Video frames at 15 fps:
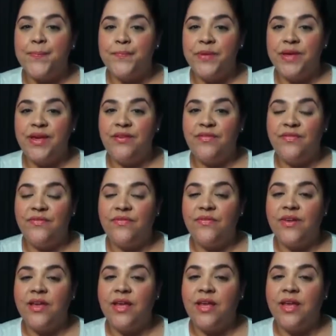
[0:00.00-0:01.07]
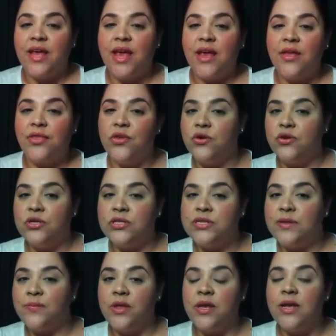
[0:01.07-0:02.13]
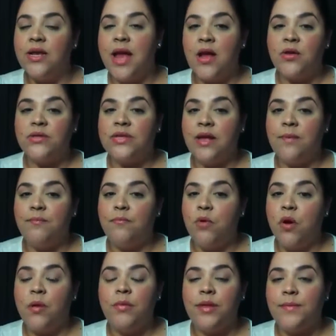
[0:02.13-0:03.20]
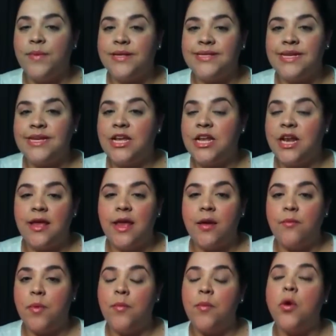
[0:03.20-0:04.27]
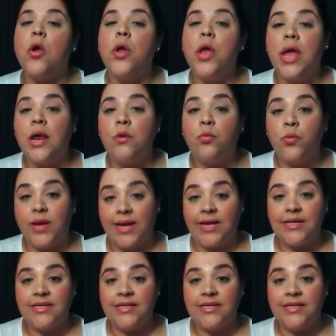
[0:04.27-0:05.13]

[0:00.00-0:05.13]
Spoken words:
beef, and there's something else I'm probably missing and I can't remember. And wheat.